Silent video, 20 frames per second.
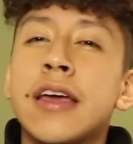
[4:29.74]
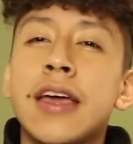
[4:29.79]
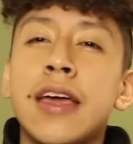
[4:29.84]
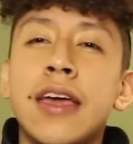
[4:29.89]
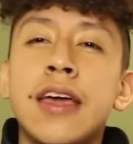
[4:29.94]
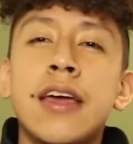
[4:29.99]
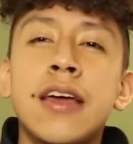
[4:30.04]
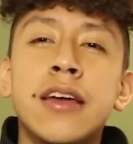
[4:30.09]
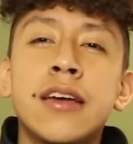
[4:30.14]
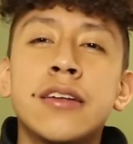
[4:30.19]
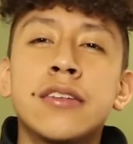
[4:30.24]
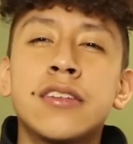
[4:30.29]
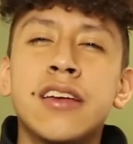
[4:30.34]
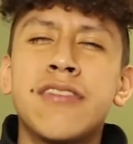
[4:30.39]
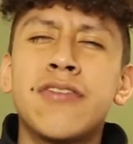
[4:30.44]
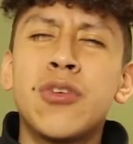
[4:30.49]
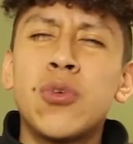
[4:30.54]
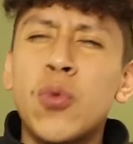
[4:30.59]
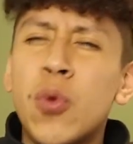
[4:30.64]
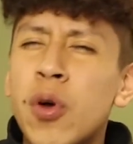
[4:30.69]

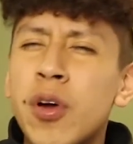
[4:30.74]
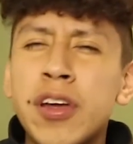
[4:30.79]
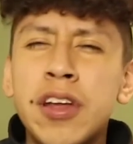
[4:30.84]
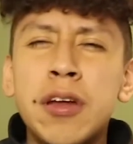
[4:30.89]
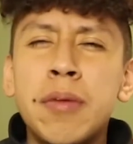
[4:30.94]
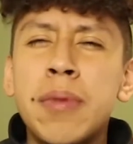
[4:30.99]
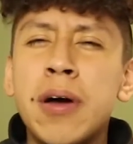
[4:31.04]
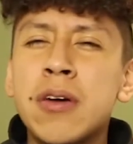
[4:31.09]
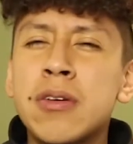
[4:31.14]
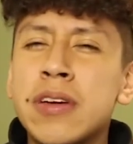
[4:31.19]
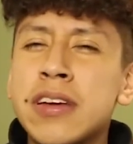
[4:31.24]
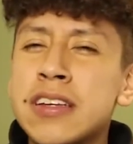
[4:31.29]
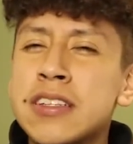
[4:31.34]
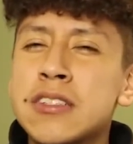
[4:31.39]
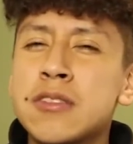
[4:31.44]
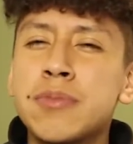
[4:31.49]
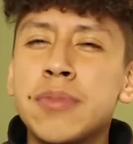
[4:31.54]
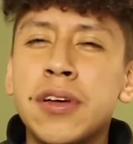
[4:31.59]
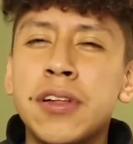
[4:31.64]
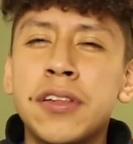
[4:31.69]
if you're worried about it
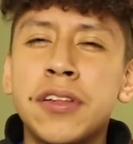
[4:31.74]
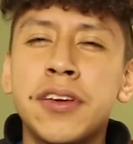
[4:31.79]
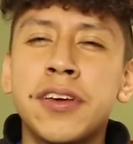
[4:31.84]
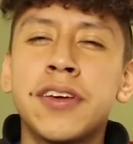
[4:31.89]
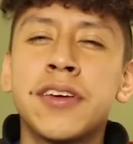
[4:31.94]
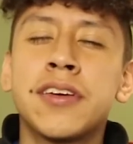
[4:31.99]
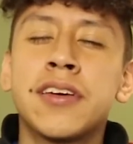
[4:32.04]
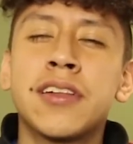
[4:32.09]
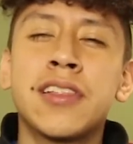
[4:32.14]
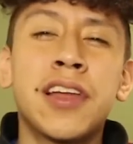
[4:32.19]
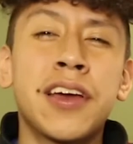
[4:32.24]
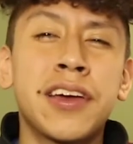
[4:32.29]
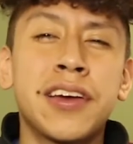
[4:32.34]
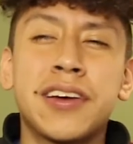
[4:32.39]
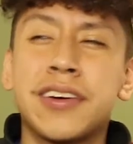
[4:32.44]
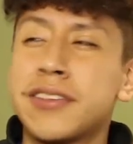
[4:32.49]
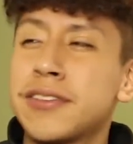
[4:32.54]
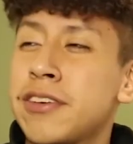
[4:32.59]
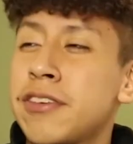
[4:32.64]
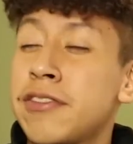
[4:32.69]
smelling
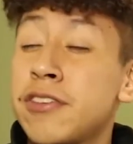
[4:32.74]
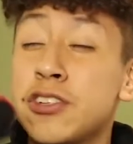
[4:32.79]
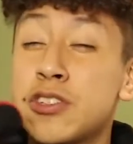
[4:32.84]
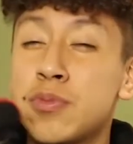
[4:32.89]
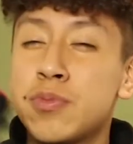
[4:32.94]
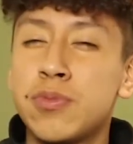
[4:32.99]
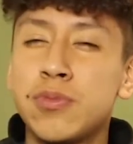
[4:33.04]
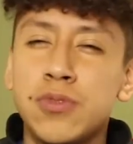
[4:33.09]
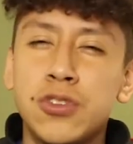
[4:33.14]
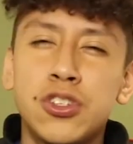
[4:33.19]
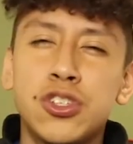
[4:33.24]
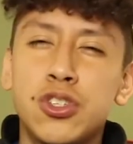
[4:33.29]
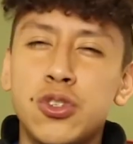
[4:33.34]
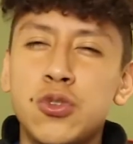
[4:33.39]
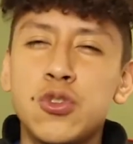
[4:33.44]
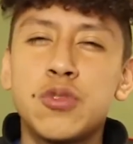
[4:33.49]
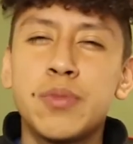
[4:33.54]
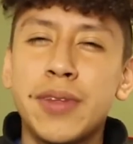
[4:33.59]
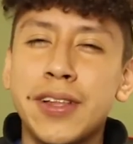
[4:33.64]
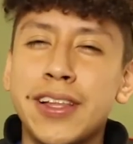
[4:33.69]
like, if your
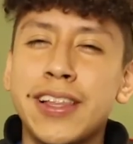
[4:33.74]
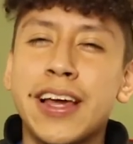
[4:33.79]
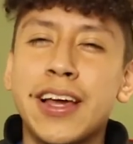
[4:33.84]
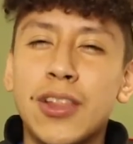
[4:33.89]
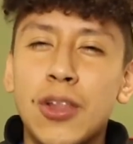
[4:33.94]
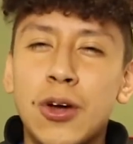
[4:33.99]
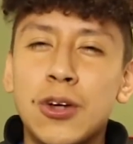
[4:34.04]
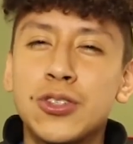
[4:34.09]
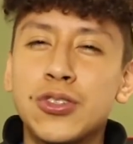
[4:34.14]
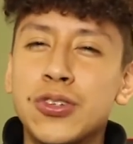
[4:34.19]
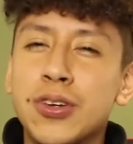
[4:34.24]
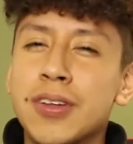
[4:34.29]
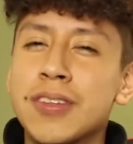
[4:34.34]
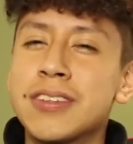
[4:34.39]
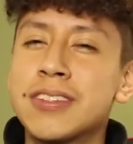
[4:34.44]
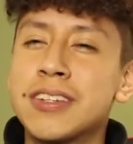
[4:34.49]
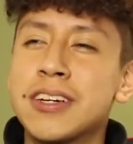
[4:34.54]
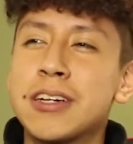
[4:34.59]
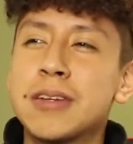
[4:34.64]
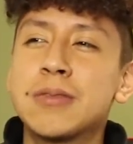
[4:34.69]
shoes smelling like laundry all
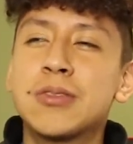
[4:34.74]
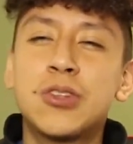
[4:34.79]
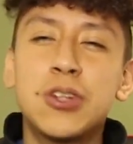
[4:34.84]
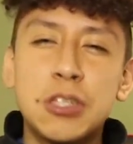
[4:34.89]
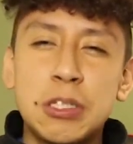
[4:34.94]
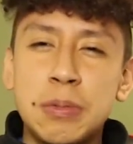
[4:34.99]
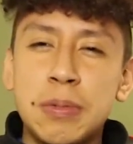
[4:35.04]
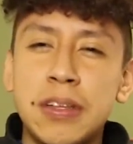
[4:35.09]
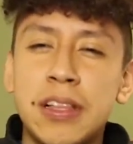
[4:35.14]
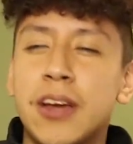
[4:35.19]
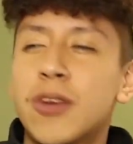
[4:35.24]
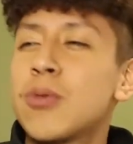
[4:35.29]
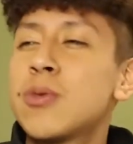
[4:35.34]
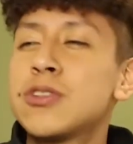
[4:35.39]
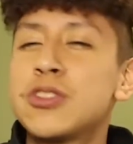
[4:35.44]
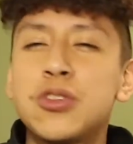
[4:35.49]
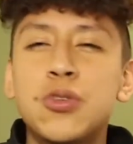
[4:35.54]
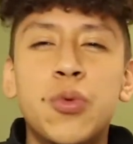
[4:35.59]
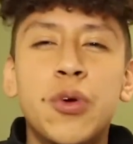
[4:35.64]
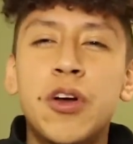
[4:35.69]
the time, trust me, like
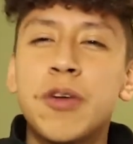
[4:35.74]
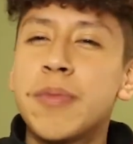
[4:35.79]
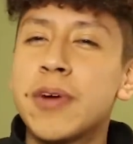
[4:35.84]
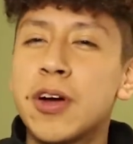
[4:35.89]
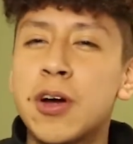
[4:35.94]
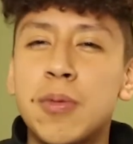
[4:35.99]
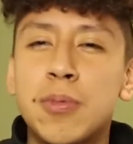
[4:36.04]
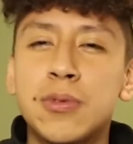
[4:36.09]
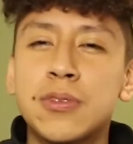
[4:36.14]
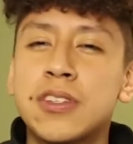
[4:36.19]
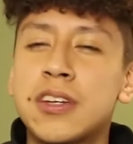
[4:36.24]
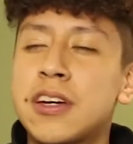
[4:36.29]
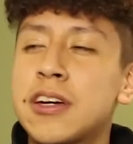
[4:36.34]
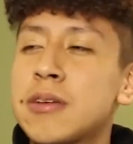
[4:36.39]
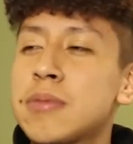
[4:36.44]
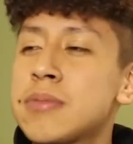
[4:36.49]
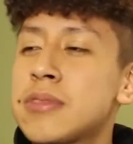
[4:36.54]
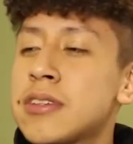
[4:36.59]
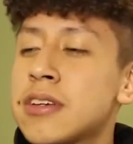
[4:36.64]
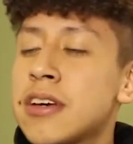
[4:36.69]
once you wear them a couple
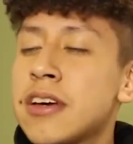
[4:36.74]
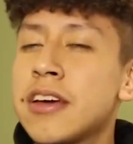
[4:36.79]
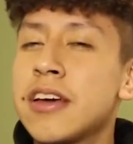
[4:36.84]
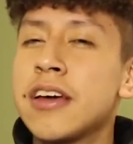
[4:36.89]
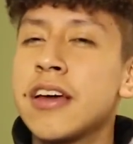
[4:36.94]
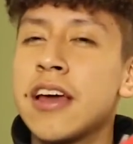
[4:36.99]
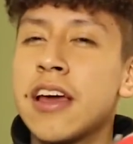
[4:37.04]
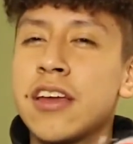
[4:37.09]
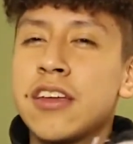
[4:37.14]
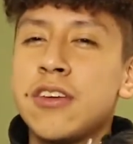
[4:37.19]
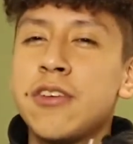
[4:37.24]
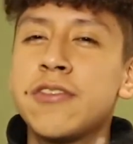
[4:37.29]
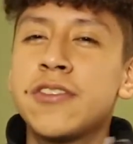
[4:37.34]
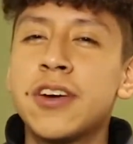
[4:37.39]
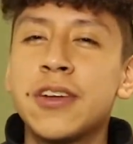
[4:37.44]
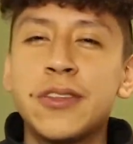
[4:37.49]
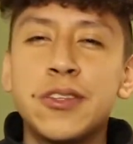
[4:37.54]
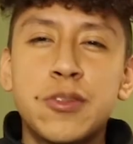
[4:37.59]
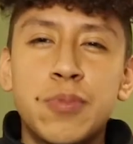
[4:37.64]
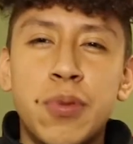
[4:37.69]
times and you've
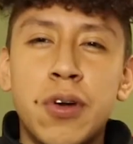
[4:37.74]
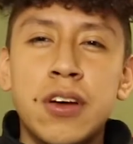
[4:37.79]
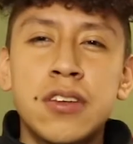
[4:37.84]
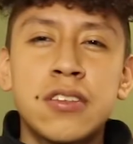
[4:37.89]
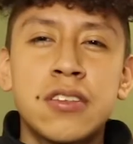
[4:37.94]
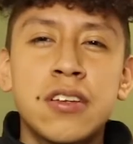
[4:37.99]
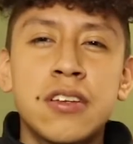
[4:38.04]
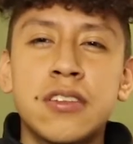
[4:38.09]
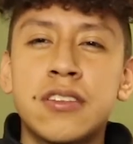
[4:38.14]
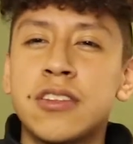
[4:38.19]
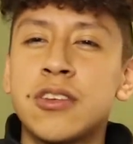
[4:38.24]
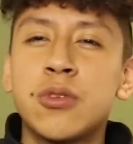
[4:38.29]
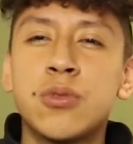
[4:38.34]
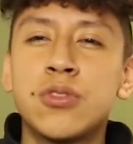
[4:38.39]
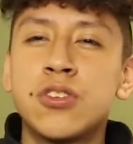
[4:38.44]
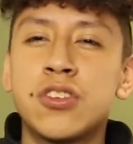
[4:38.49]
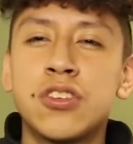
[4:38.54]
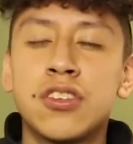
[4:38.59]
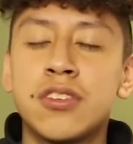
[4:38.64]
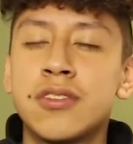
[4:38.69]
done this process,
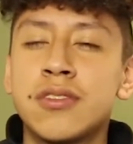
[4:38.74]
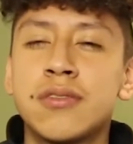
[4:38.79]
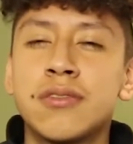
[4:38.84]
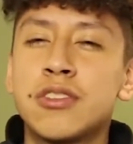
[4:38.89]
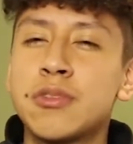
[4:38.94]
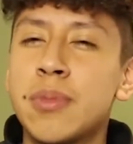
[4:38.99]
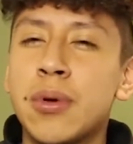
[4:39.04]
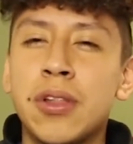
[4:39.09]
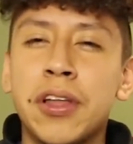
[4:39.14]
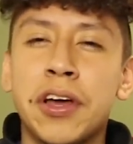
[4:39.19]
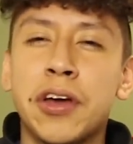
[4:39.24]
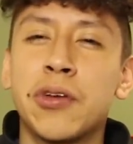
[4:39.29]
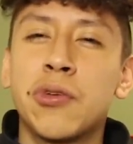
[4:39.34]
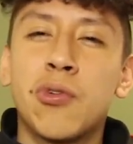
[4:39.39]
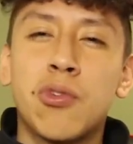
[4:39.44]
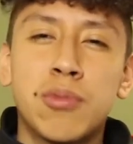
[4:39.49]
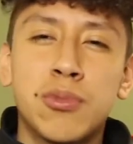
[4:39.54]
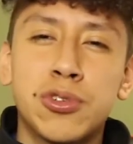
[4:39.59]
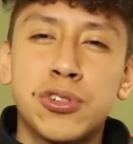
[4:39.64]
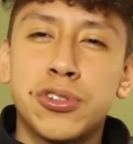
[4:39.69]
it'll just smell like a
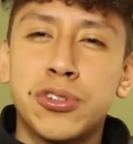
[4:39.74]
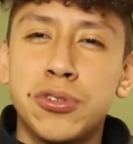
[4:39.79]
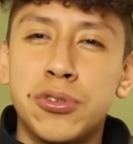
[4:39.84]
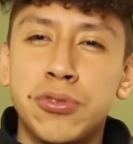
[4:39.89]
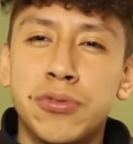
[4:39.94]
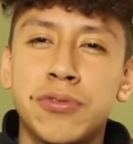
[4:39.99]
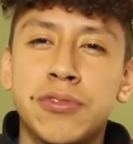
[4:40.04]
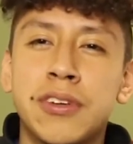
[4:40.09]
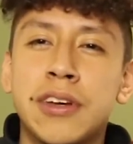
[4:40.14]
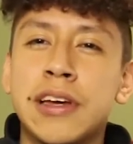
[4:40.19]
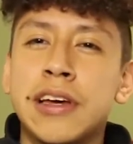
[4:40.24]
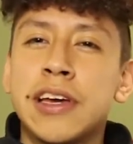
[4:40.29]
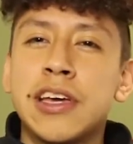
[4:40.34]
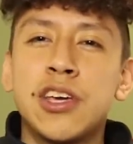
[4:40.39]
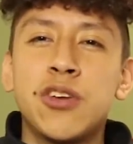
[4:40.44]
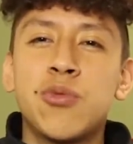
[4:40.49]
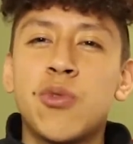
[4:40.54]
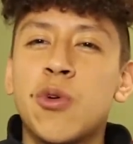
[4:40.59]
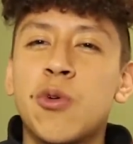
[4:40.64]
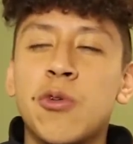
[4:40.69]
normal shoe.
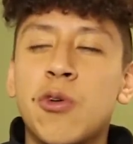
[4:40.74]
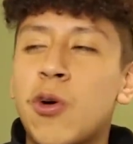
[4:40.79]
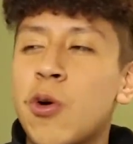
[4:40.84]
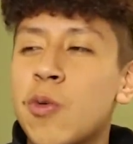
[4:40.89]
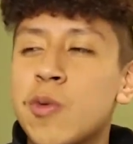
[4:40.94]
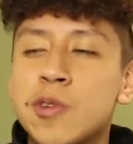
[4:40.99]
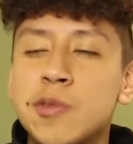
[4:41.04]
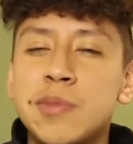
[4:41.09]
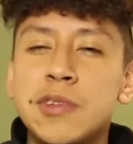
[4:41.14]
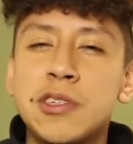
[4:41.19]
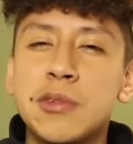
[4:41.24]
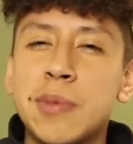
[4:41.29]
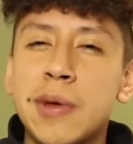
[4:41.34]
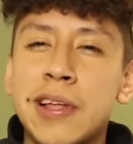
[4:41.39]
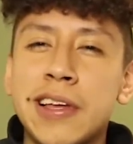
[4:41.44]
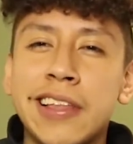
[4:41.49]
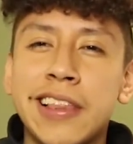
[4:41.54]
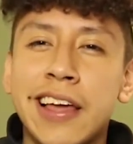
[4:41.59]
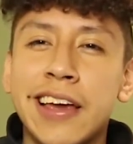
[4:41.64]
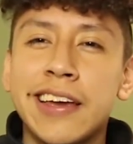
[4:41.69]
You won't always be
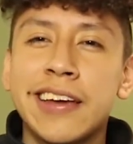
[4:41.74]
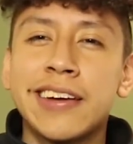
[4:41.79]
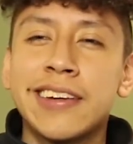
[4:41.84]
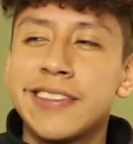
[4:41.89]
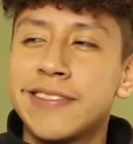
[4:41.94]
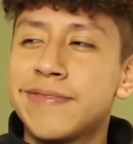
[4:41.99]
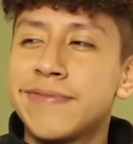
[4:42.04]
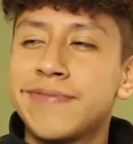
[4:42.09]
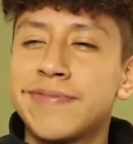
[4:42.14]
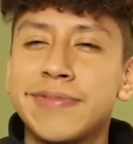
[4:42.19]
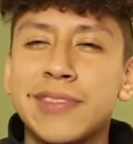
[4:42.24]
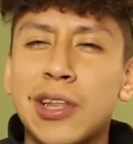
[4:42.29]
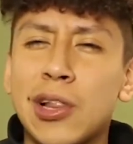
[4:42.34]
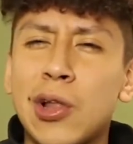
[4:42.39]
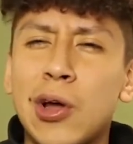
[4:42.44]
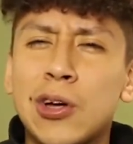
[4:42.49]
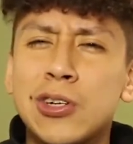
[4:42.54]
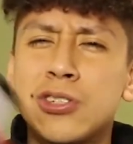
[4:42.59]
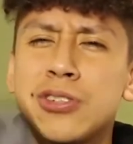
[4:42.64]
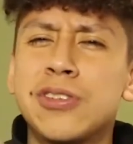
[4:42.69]
smelling like
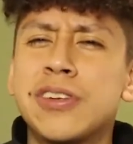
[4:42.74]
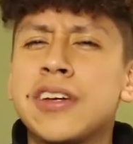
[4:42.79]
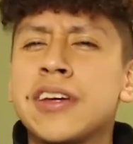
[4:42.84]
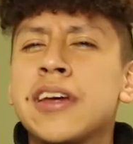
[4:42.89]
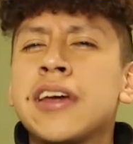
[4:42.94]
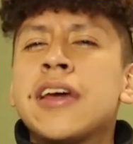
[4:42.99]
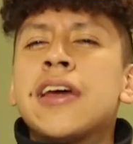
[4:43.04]
laundry.